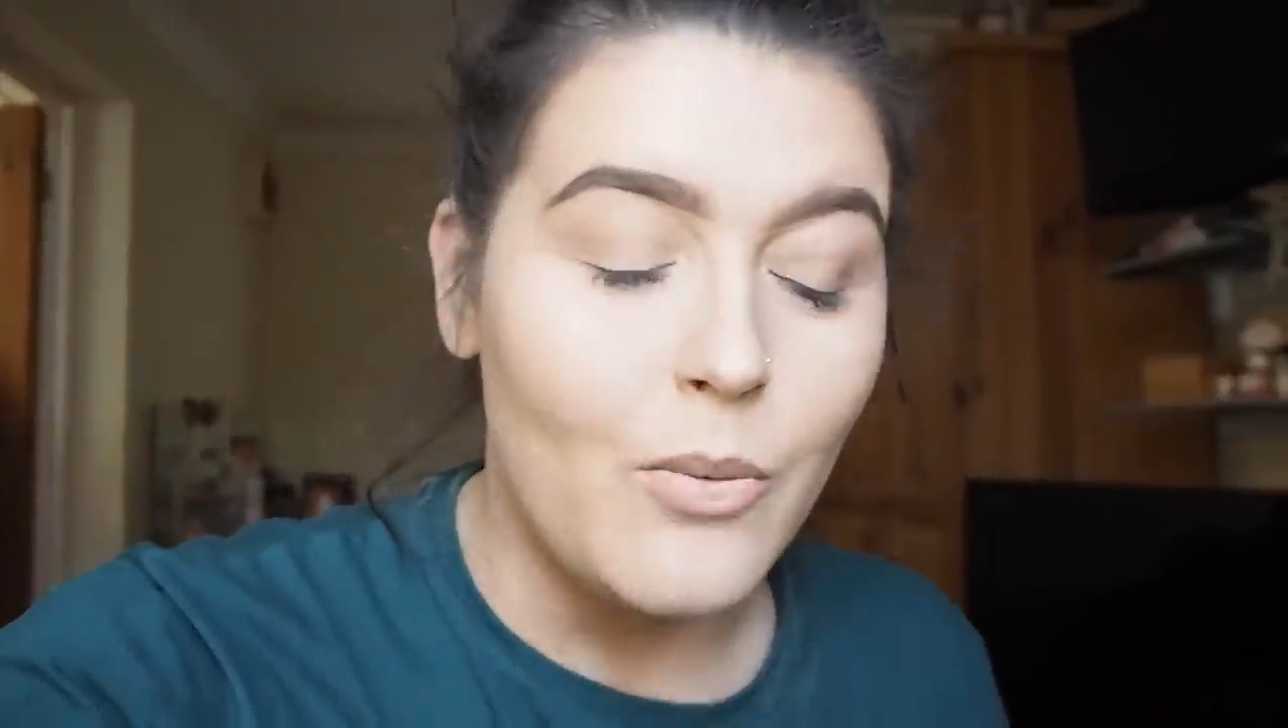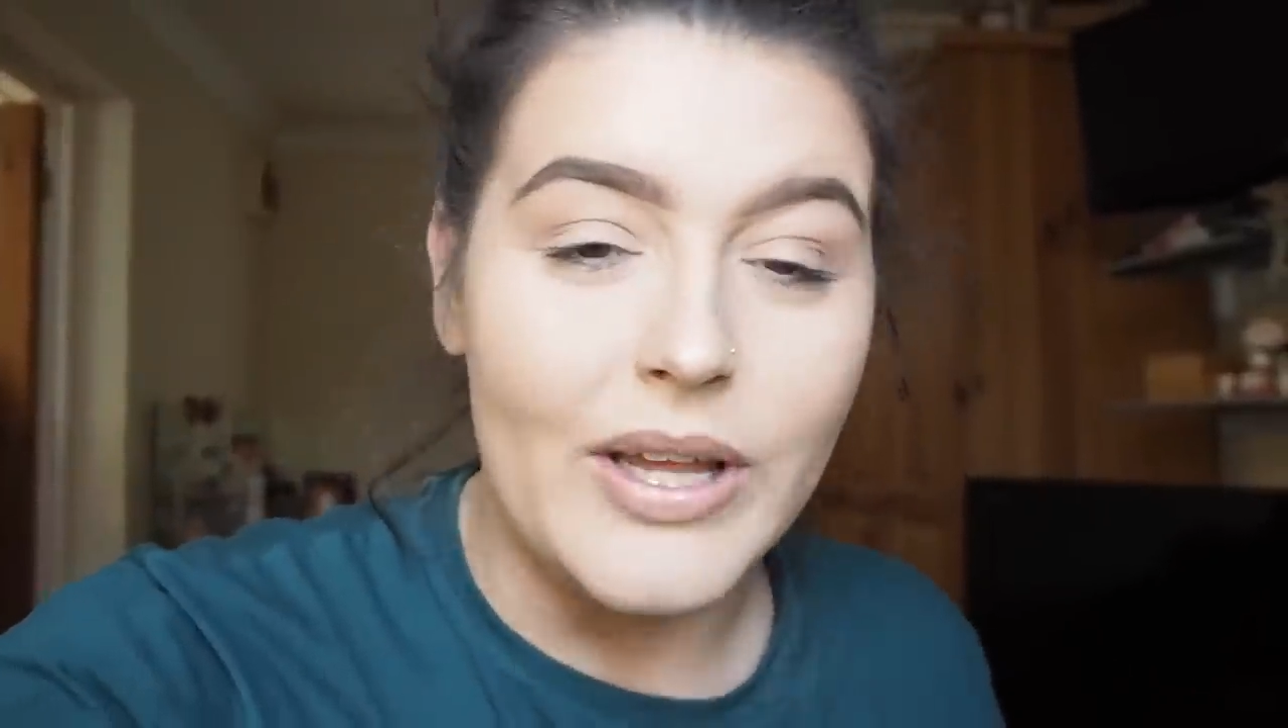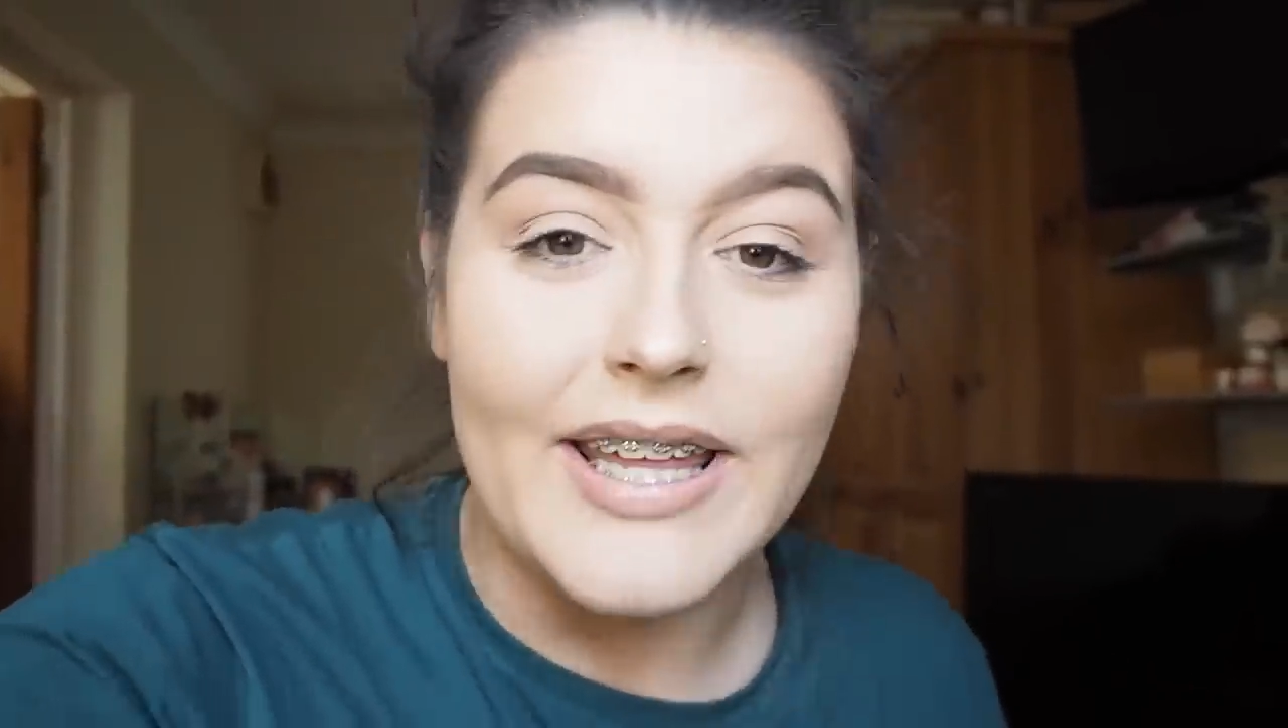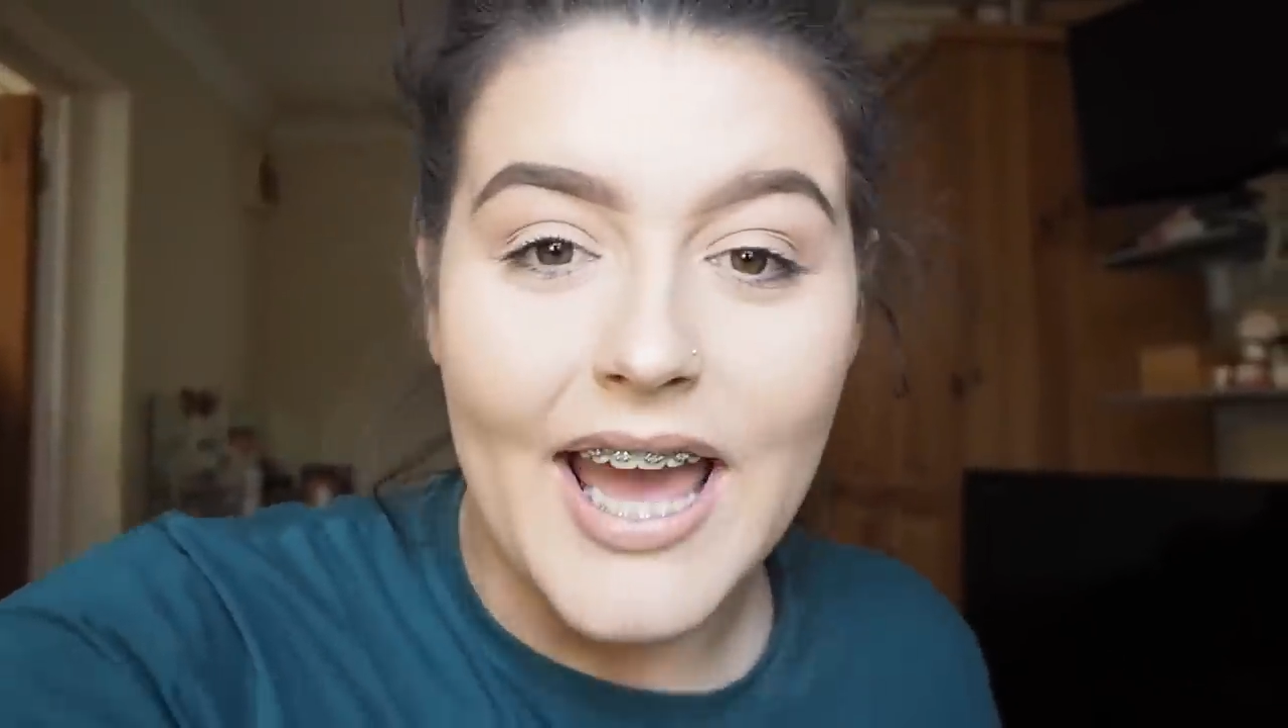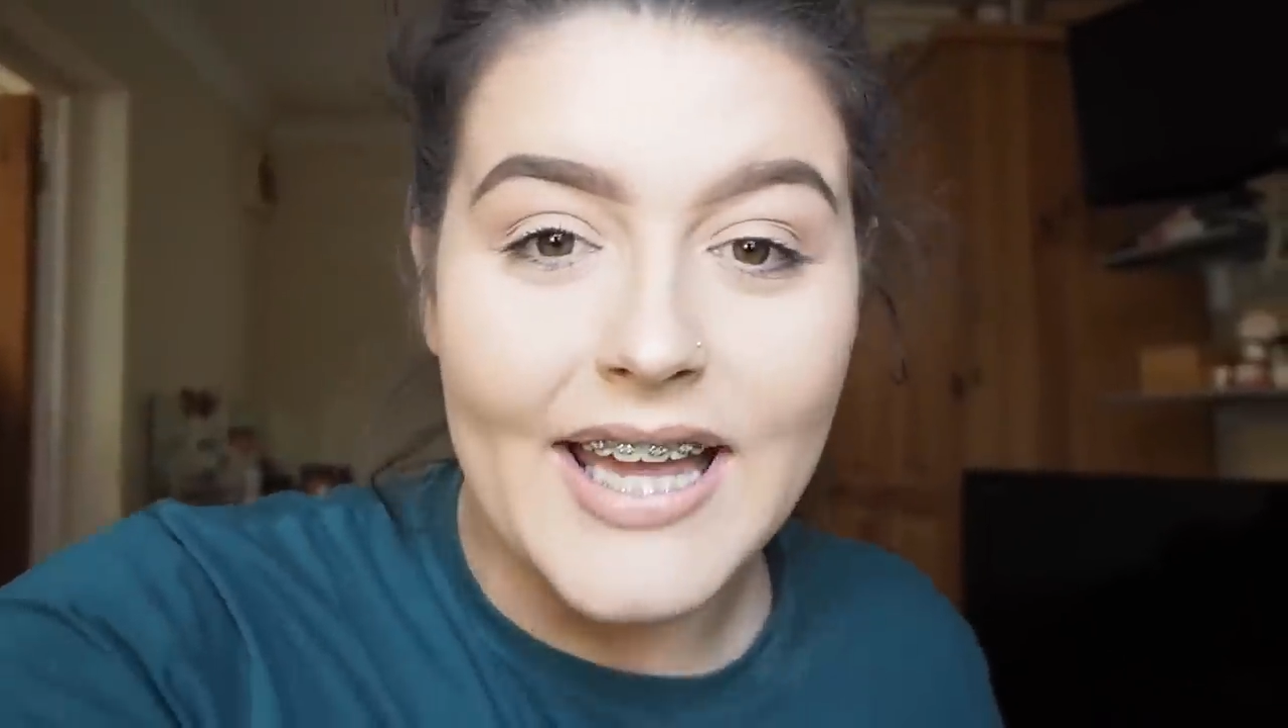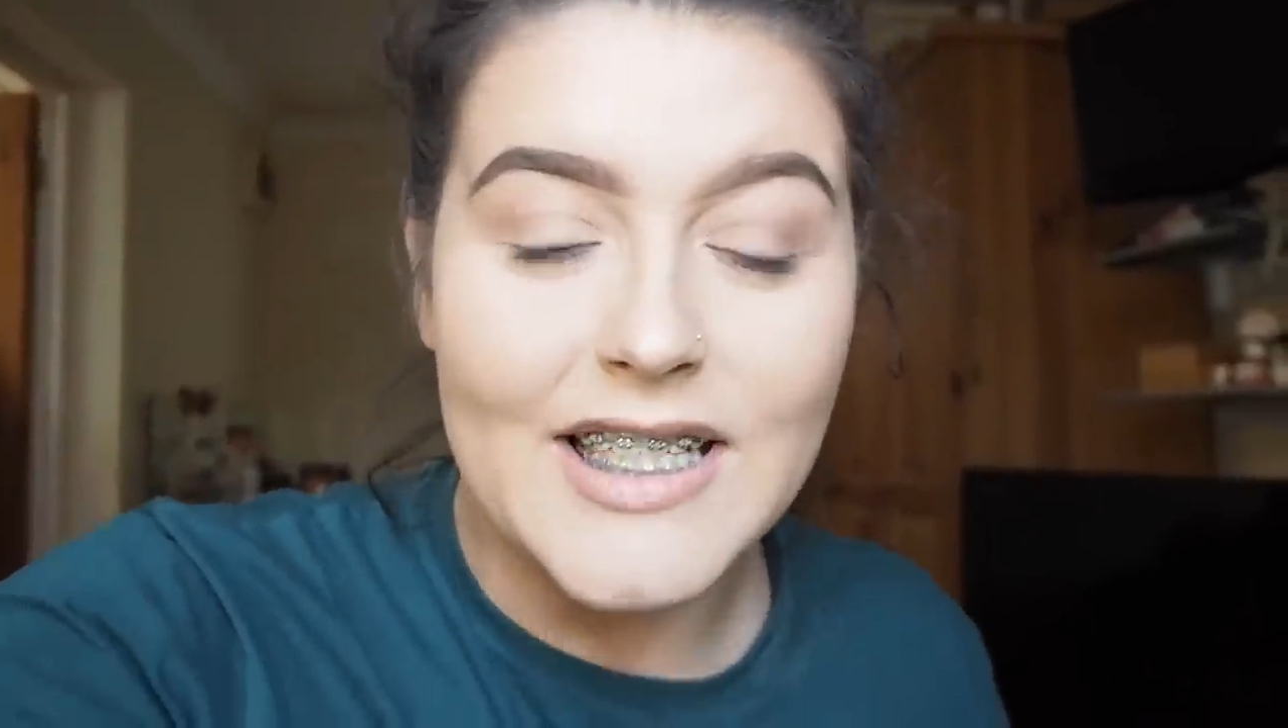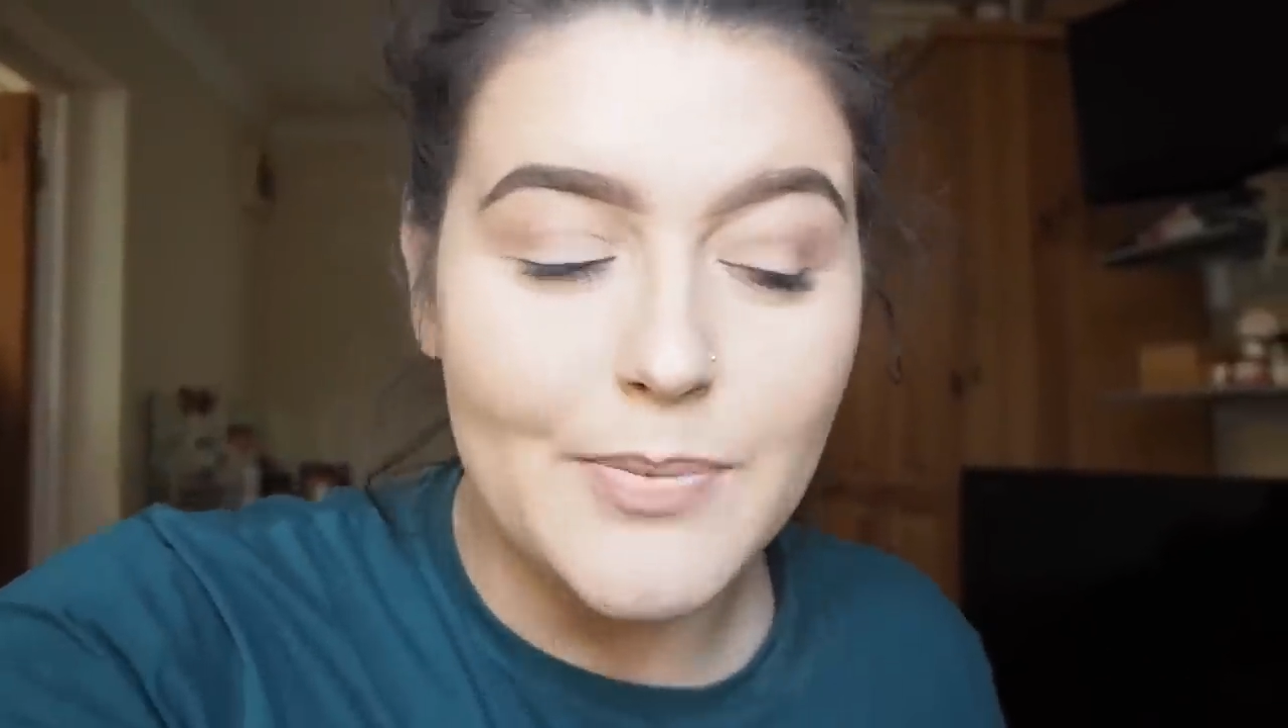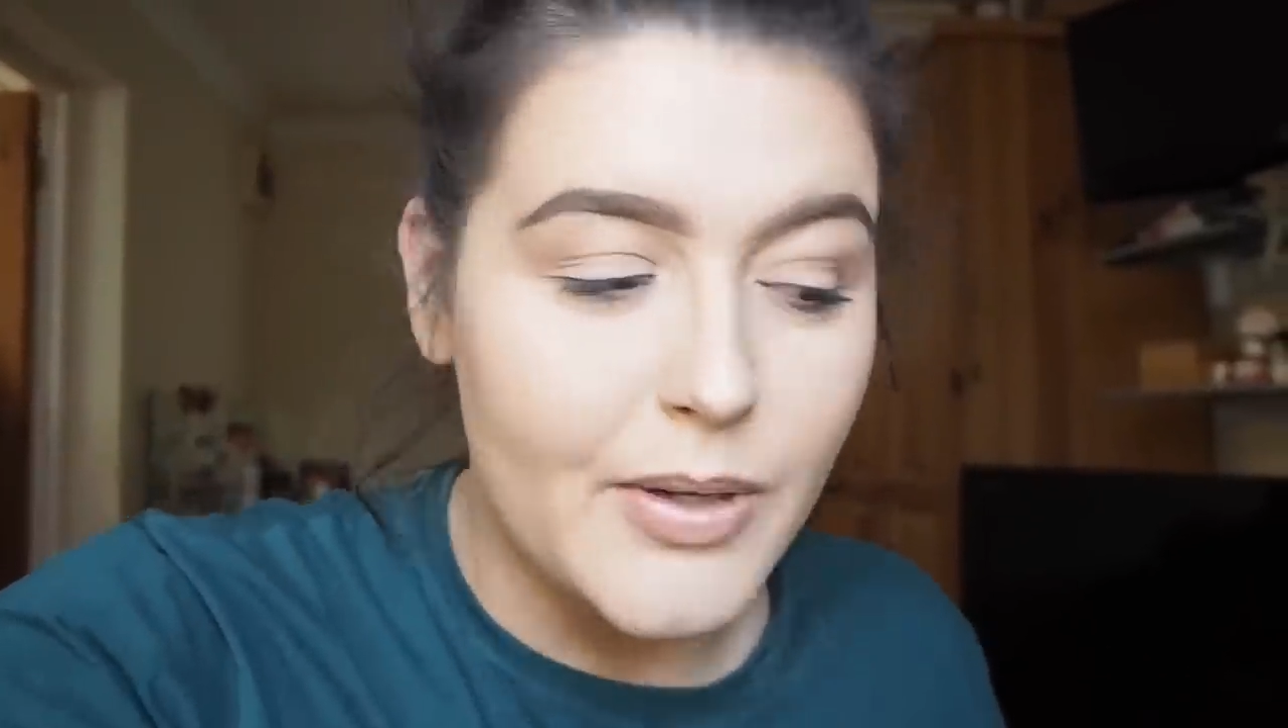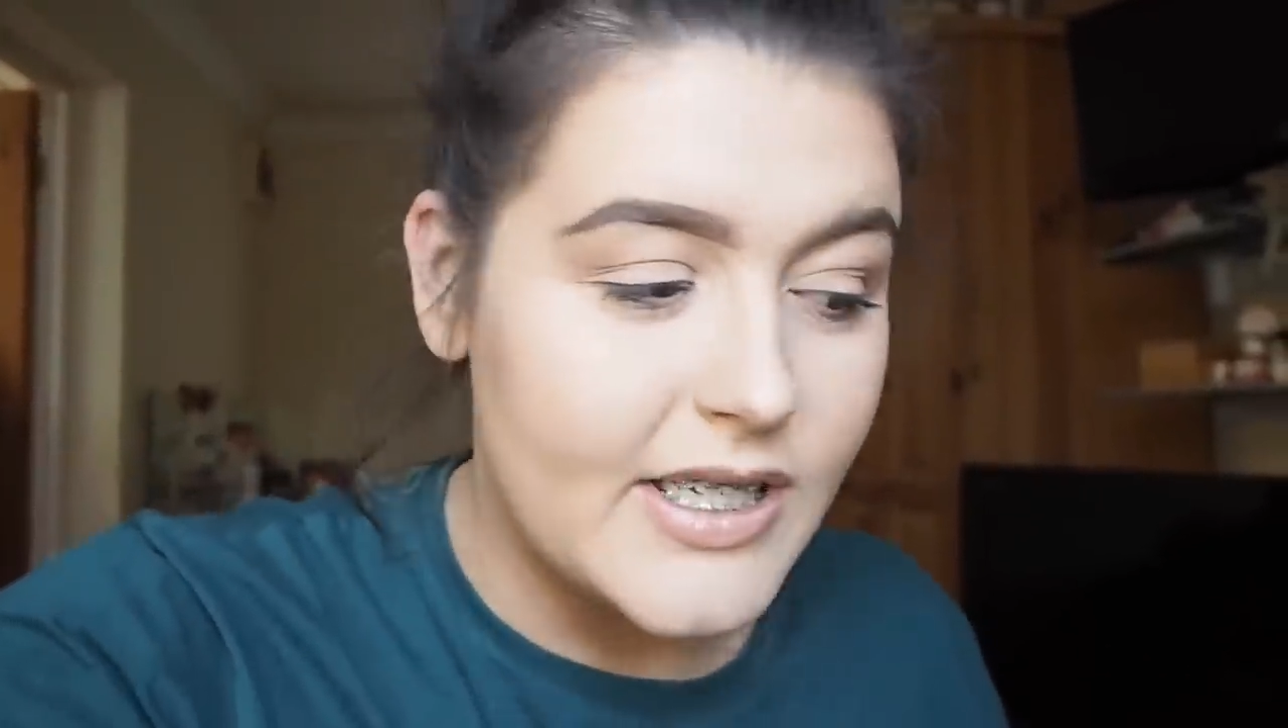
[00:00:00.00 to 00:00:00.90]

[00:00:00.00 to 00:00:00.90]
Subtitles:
weekend,